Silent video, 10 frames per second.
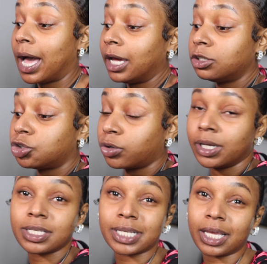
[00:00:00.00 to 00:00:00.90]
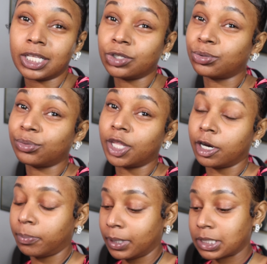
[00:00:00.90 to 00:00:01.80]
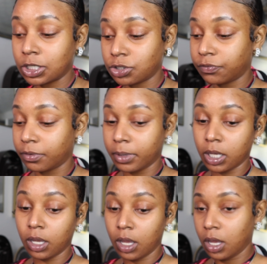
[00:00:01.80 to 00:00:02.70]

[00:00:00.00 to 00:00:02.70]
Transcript: I enjoy it's like a little therapy session for me.